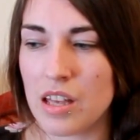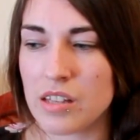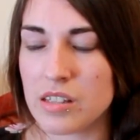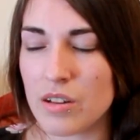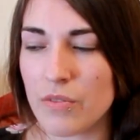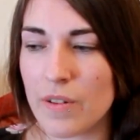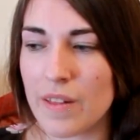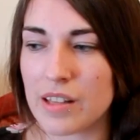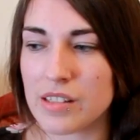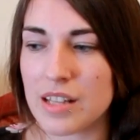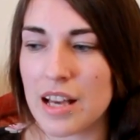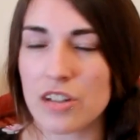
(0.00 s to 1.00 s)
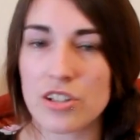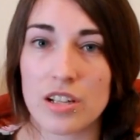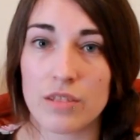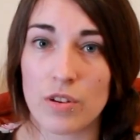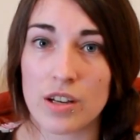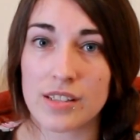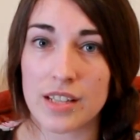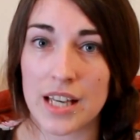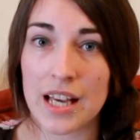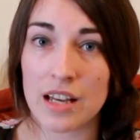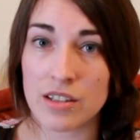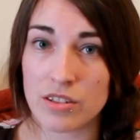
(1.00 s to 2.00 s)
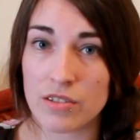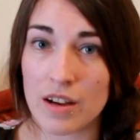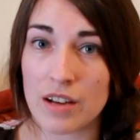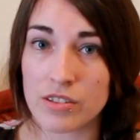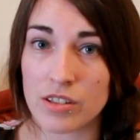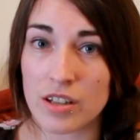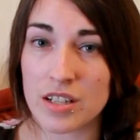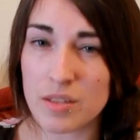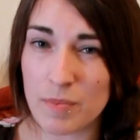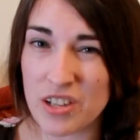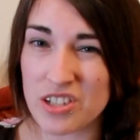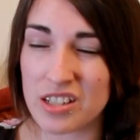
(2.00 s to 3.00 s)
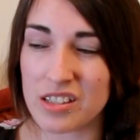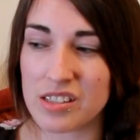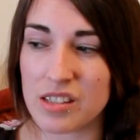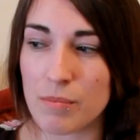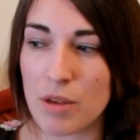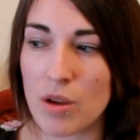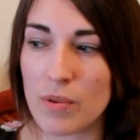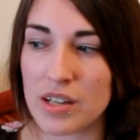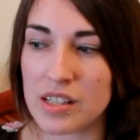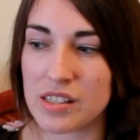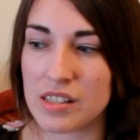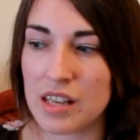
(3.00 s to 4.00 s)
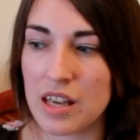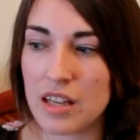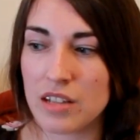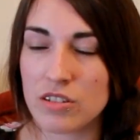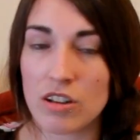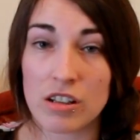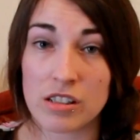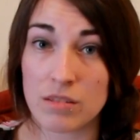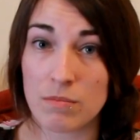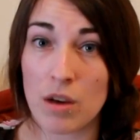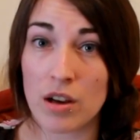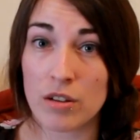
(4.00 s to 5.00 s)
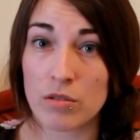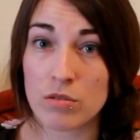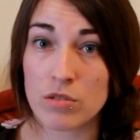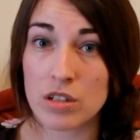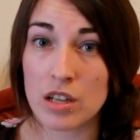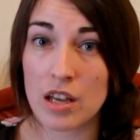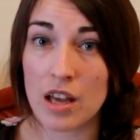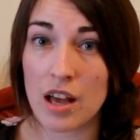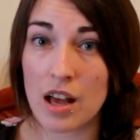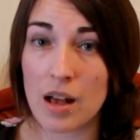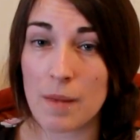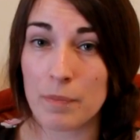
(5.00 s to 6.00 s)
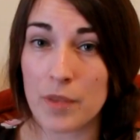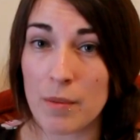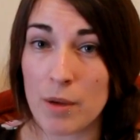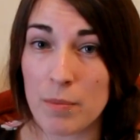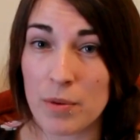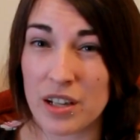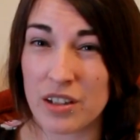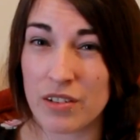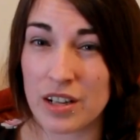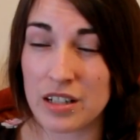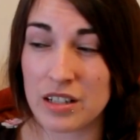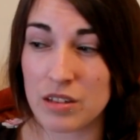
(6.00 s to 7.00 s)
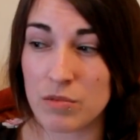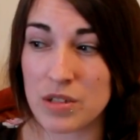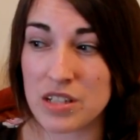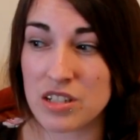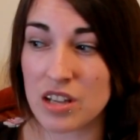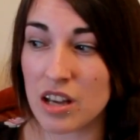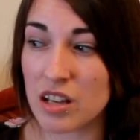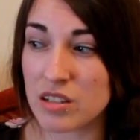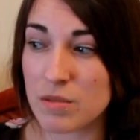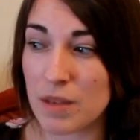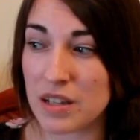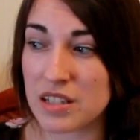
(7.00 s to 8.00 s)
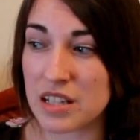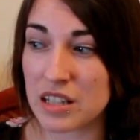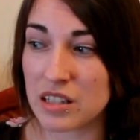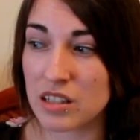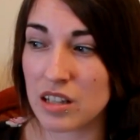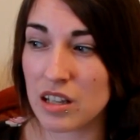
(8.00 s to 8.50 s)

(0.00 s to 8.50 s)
stuff like that. So they actually advised that I housed her outside, especially in the summer when it's nice and mild. I might bring her in the winter, depending.